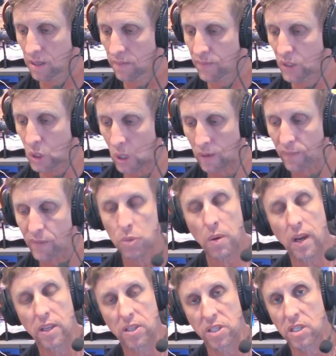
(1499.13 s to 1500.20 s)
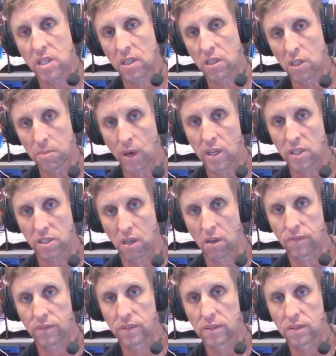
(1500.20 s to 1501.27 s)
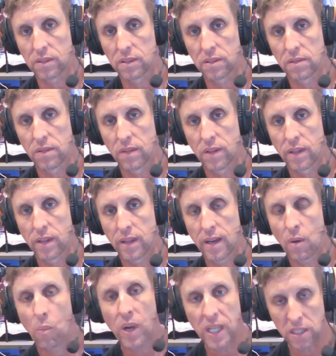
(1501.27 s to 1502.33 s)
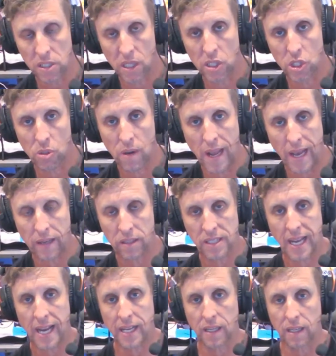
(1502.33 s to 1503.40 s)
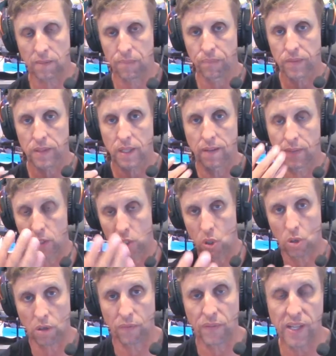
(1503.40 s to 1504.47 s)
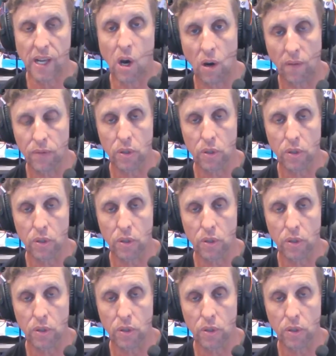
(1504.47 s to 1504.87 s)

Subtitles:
Photography is one of those things you can do by yourself. We can teach you how to take photography of